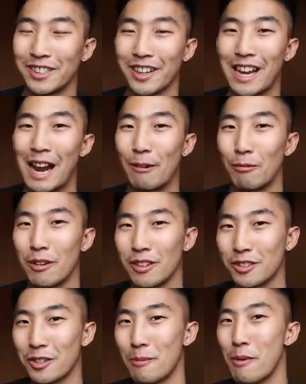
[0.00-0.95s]
to the
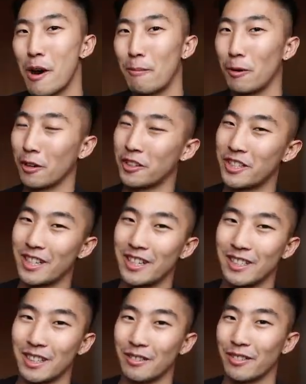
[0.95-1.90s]
camera, so my
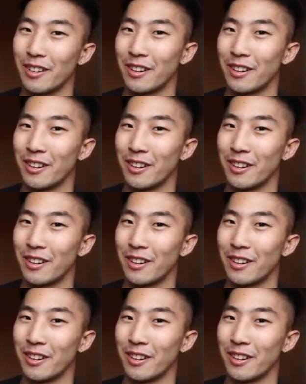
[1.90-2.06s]
apologies if